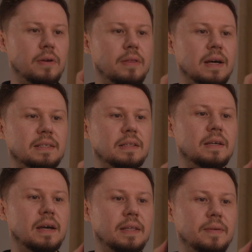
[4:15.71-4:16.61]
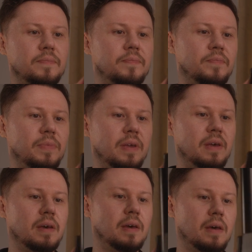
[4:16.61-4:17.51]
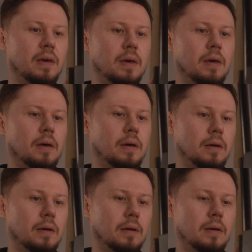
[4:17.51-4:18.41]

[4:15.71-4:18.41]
nice and tight. Yeah,